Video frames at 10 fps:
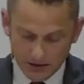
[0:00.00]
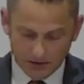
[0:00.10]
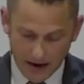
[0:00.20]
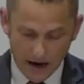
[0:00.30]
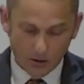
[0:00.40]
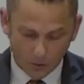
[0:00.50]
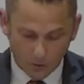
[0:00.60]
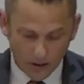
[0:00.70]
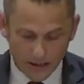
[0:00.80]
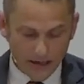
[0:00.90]
out
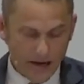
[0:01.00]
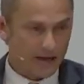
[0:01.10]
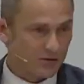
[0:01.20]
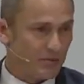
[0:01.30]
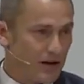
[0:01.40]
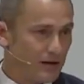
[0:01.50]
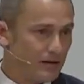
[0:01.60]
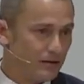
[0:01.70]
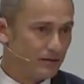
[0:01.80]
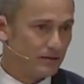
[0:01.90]
what He has made
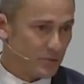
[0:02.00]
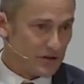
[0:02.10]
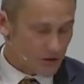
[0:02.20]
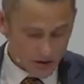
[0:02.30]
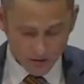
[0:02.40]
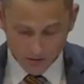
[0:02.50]
to be true.